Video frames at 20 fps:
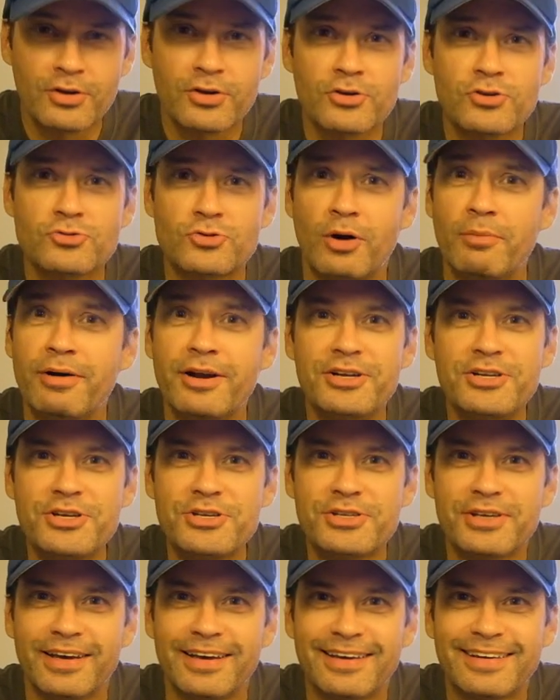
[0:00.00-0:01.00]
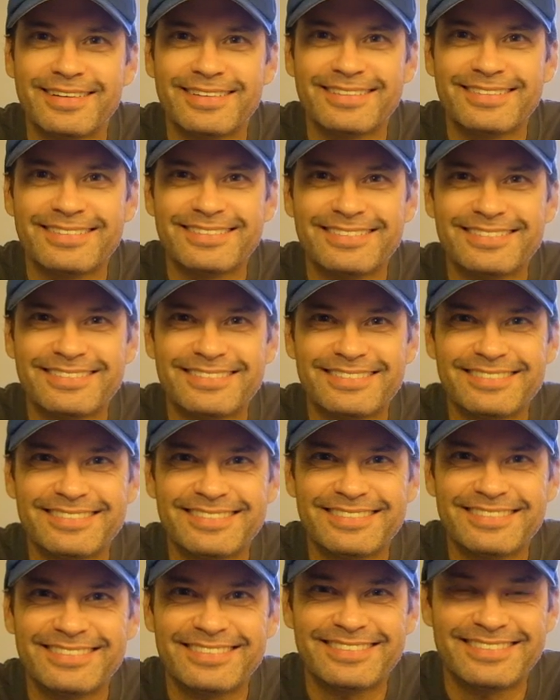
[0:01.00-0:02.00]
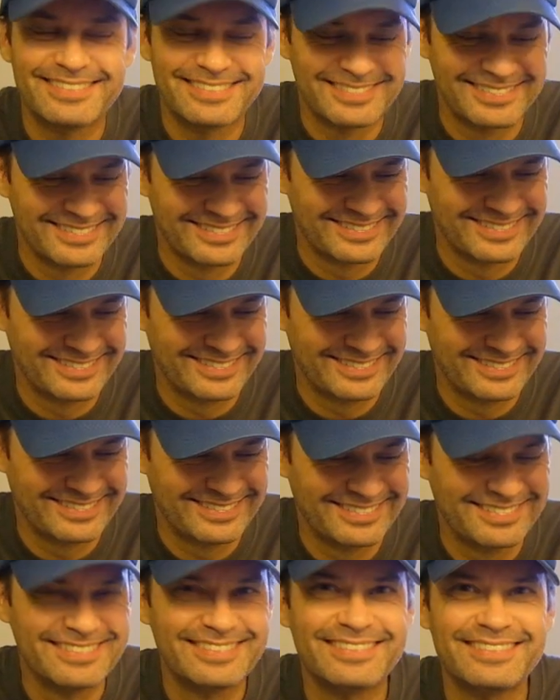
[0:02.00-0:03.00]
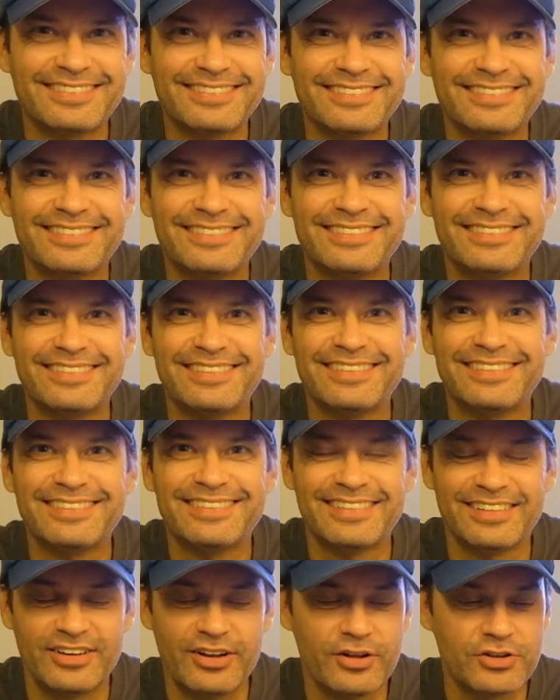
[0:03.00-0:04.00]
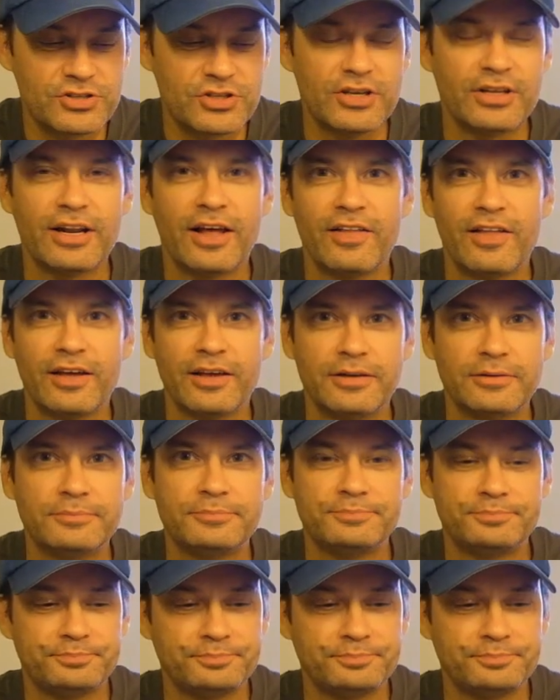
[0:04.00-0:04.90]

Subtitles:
Strawberry cheesecake. No, that's good. I like it.